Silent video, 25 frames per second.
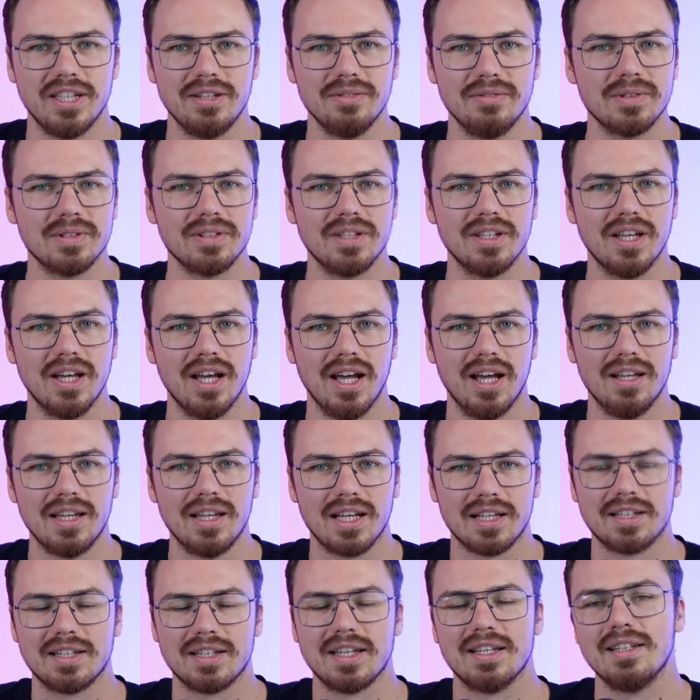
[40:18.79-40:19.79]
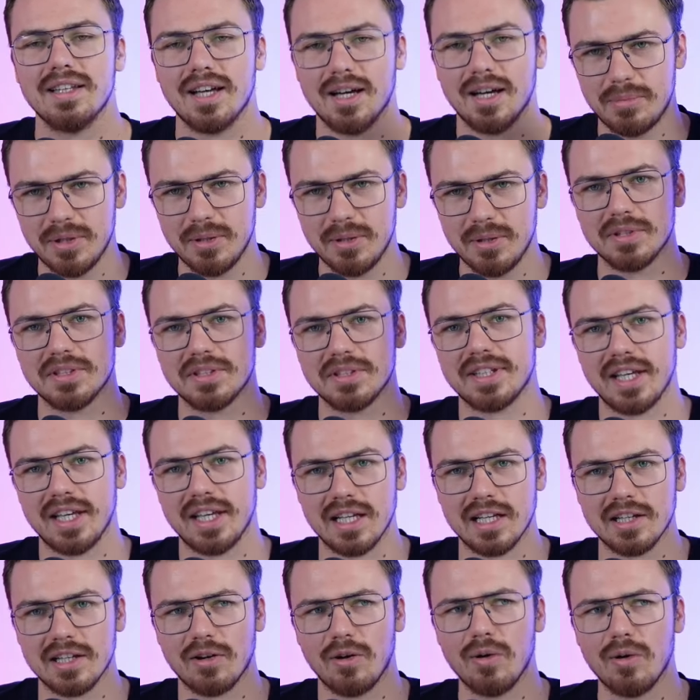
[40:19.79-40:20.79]
Even, like, then there are people
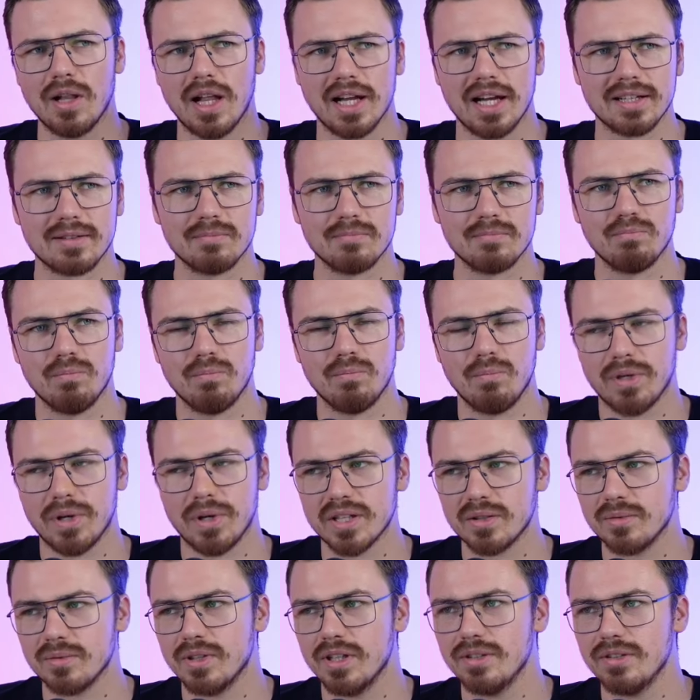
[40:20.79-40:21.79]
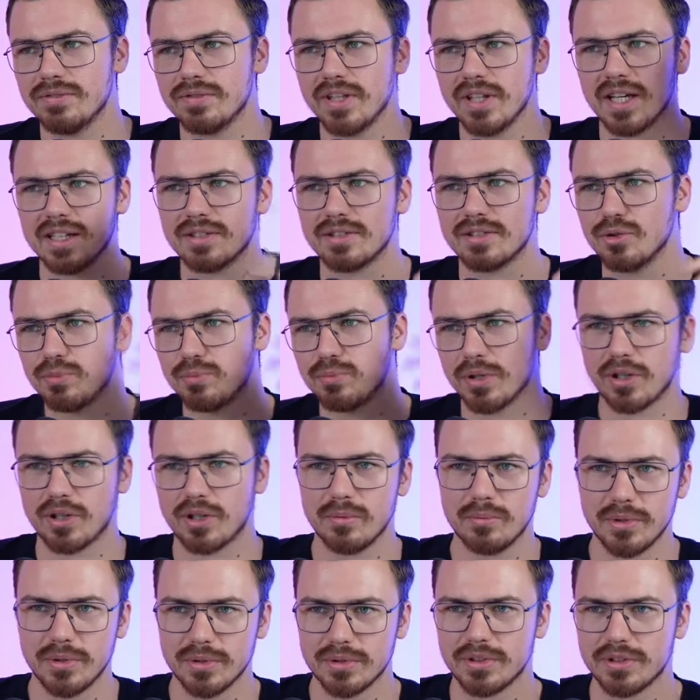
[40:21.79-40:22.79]
saying, like, oh, like, but if there are
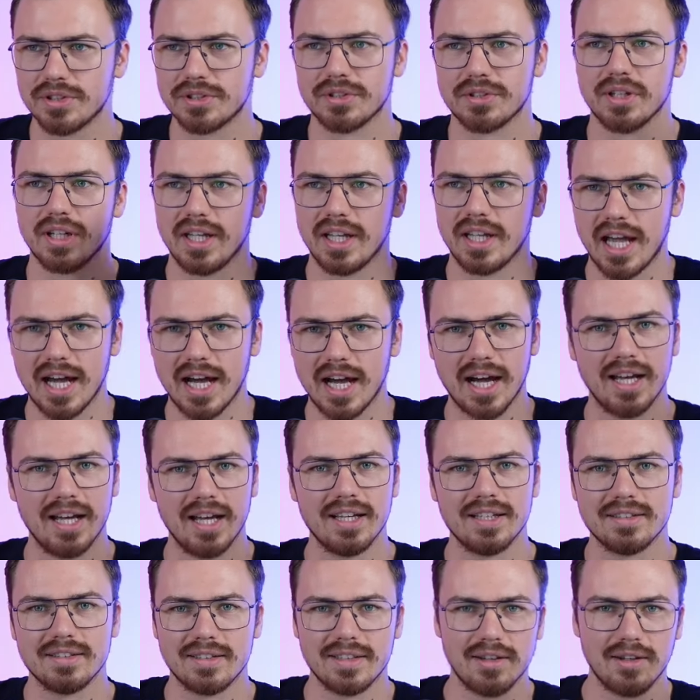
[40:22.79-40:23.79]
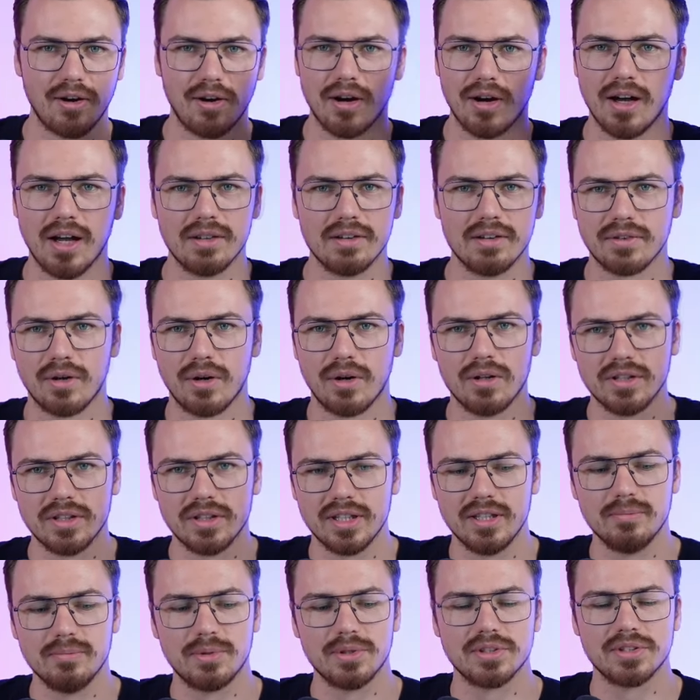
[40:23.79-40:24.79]
supercomputers and AI and they have all the
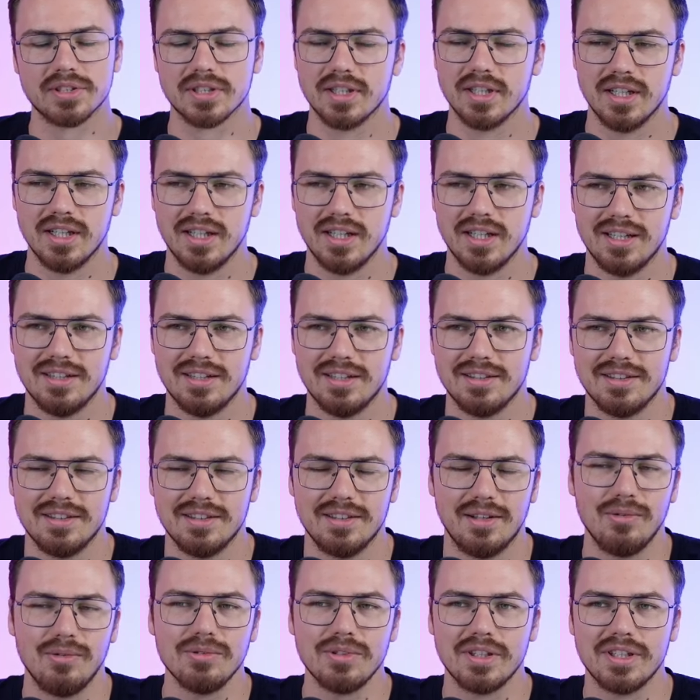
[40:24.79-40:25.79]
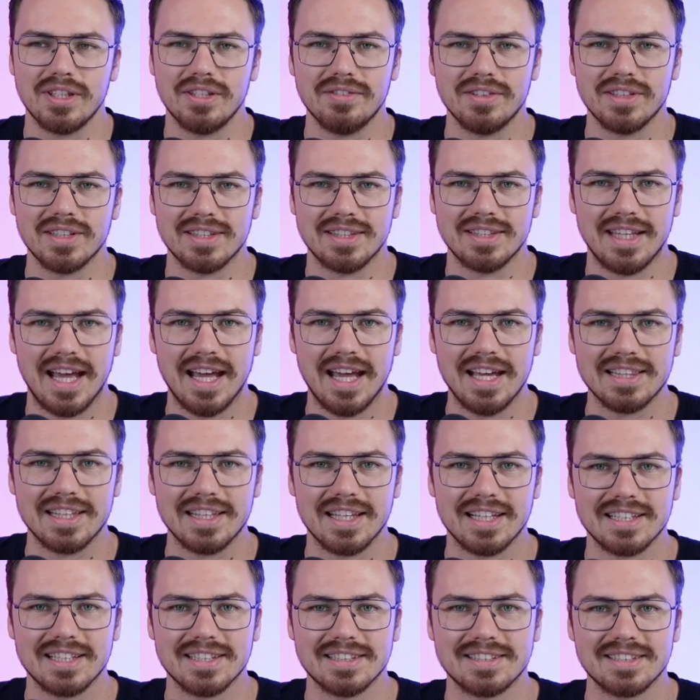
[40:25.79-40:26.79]
inputs. No, not even that.
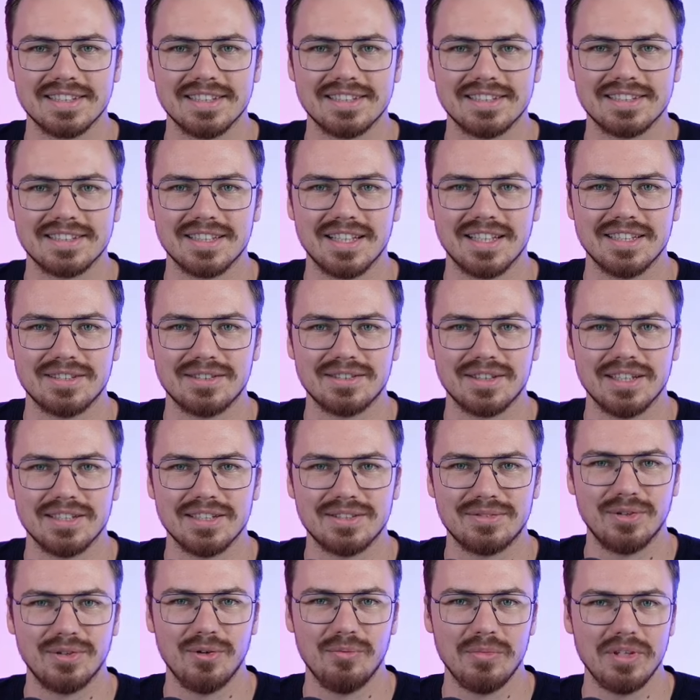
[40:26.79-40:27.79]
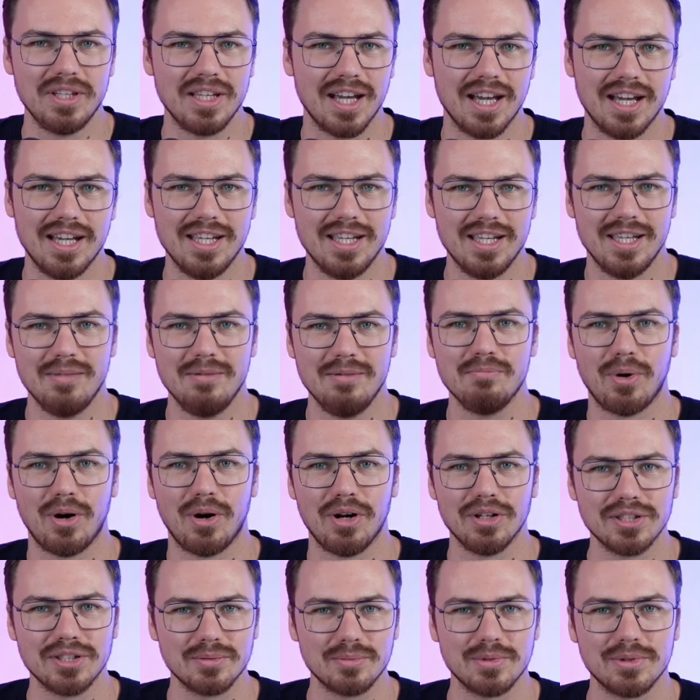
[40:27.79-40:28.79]
Like, it's for me
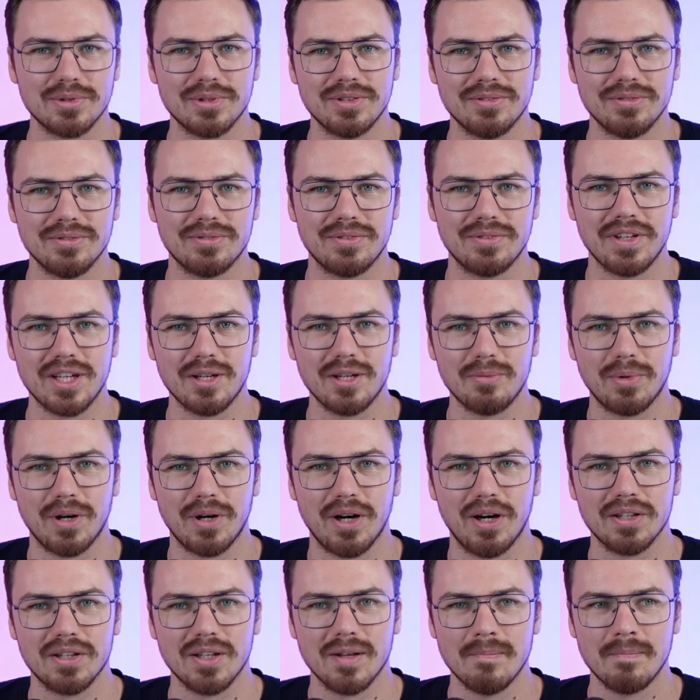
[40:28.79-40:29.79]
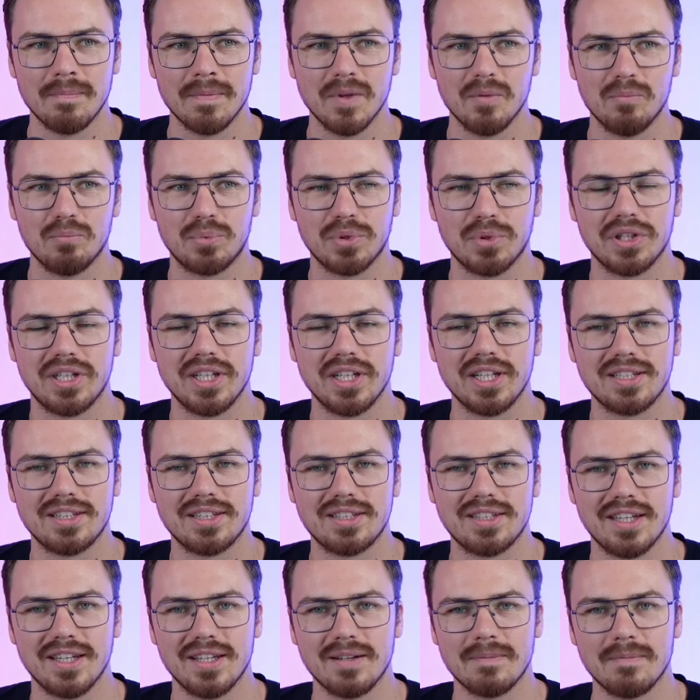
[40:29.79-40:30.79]
impossible to even think about
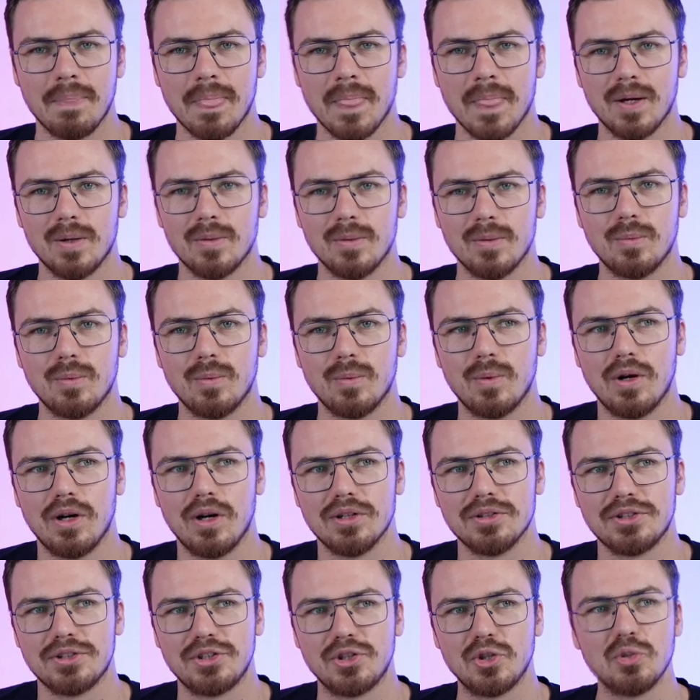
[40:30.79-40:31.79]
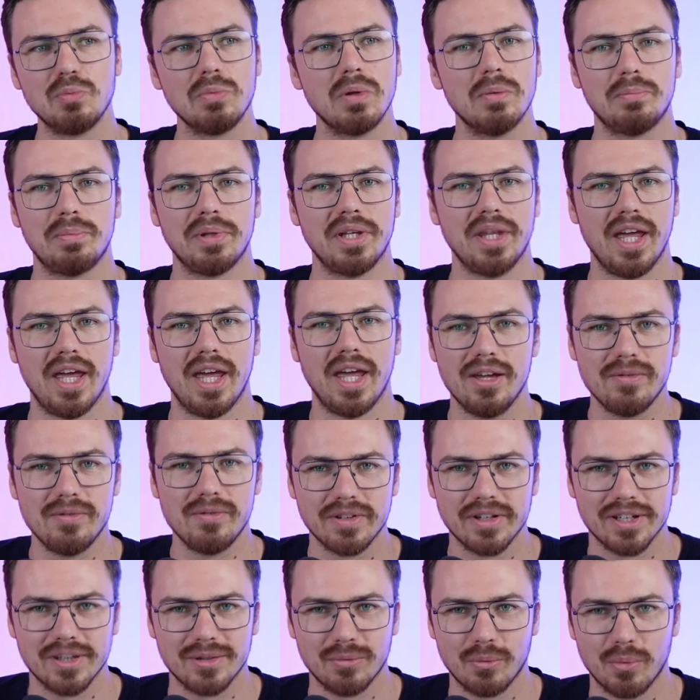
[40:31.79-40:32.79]
predicting what human
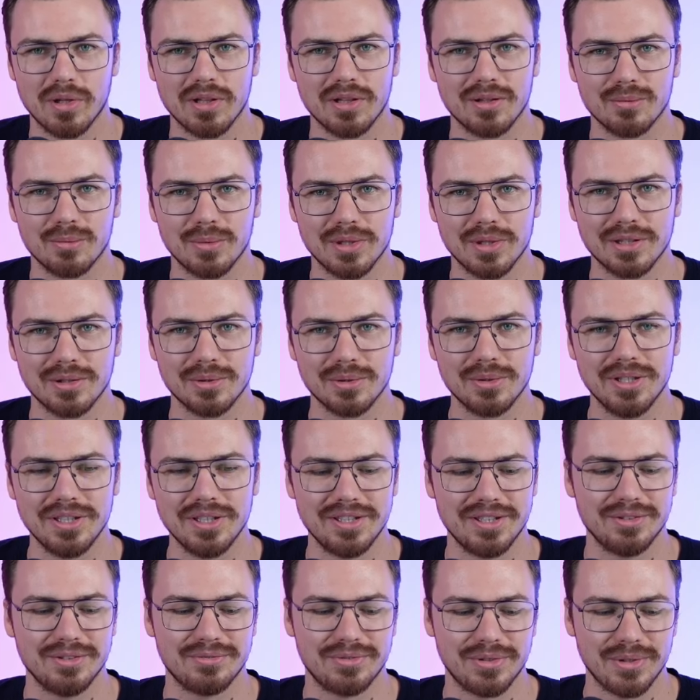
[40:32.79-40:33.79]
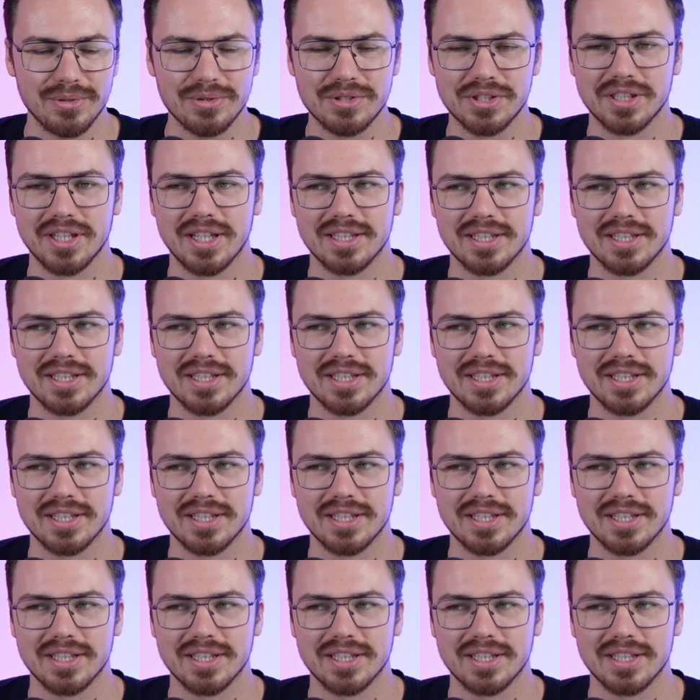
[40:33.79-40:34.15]
behavior will do in the future.